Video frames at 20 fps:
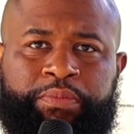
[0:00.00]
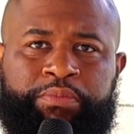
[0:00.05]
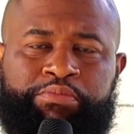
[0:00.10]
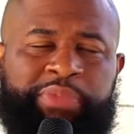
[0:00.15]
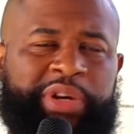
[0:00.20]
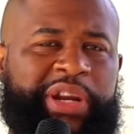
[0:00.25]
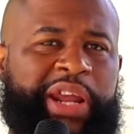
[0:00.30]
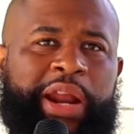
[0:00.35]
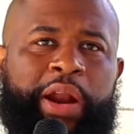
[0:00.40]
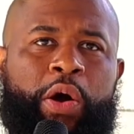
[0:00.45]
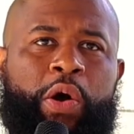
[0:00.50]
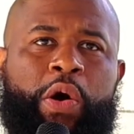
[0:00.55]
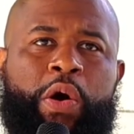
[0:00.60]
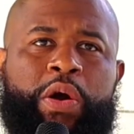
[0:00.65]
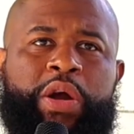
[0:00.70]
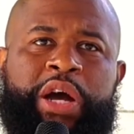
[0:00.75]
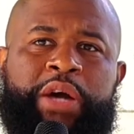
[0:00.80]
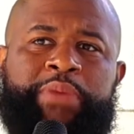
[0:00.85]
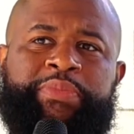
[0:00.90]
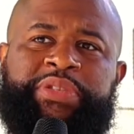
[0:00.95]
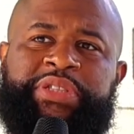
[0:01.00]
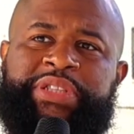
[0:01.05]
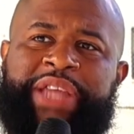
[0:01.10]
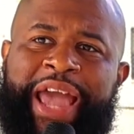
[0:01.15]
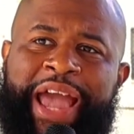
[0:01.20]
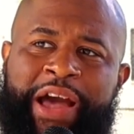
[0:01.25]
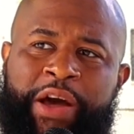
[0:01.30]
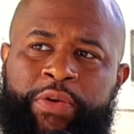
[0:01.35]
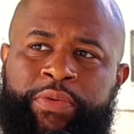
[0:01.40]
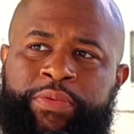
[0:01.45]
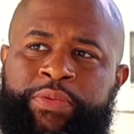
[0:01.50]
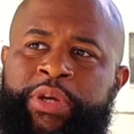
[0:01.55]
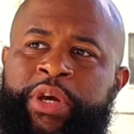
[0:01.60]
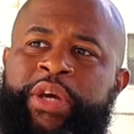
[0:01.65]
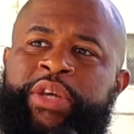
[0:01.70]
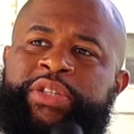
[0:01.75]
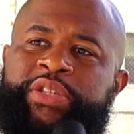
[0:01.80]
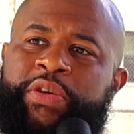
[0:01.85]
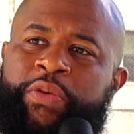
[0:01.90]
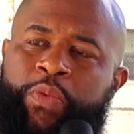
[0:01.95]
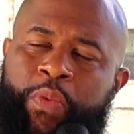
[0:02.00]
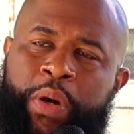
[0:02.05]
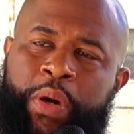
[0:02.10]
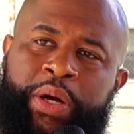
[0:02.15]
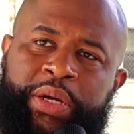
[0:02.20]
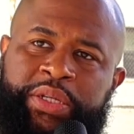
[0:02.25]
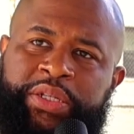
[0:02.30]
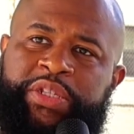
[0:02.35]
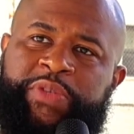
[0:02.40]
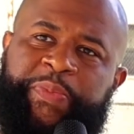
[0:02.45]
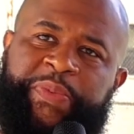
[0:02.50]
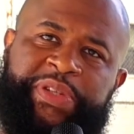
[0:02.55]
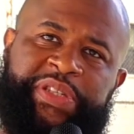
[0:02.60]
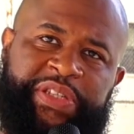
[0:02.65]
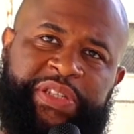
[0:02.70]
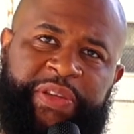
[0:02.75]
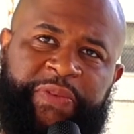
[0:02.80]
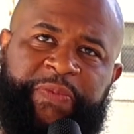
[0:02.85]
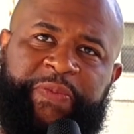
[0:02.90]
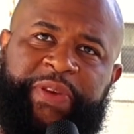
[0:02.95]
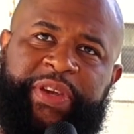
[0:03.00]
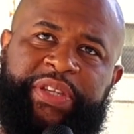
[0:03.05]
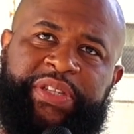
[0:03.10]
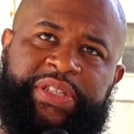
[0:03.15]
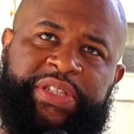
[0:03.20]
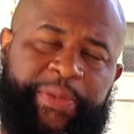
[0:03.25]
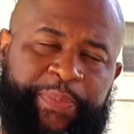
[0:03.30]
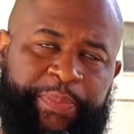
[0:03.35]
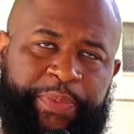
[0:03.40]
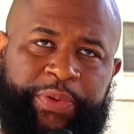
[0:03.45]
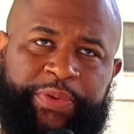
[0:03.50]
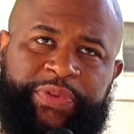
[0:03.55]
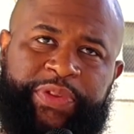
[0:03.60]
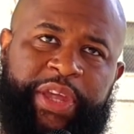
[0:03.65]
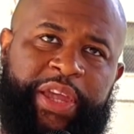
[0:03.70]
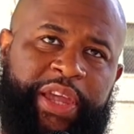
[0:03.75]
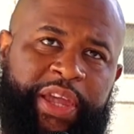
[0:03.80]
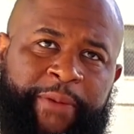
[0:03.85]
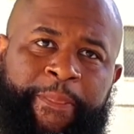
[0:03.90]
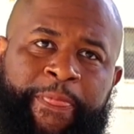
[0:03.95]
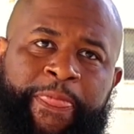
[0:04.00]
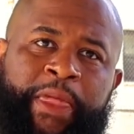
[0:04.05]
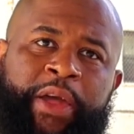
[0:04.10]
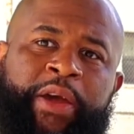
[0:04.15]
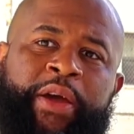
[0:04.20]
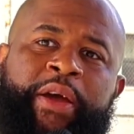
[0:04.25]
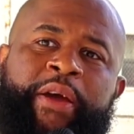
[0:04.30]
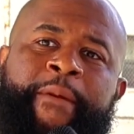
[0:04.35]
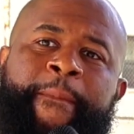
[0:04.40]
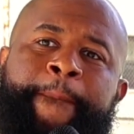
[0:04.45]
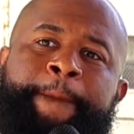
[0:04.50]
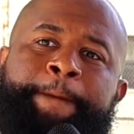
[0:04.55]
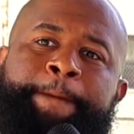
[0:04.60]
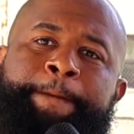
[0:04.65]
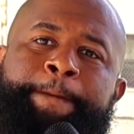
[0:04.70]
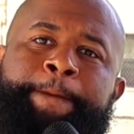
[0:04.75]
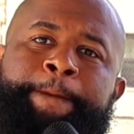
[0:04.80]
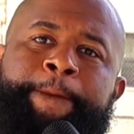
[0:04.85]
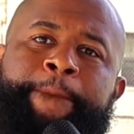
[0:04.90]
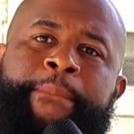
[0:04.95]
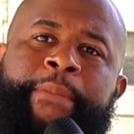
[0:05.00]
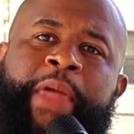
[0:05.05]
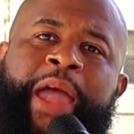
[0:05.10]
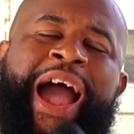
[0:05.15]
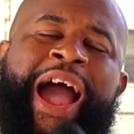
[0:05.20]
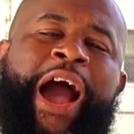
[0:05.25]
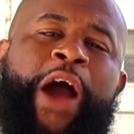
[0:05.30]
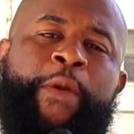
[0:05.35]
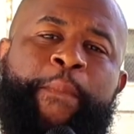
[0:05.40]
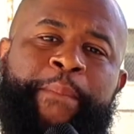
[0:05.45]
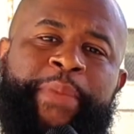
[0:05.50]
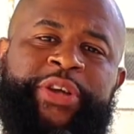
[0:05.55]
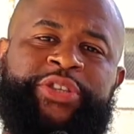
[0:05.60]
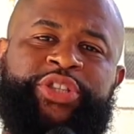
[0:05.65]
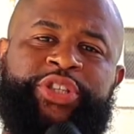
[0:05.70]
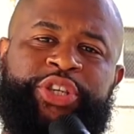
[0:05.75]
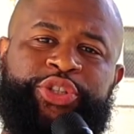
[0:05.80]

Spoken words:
but it all comes down to one specific simple thing. How much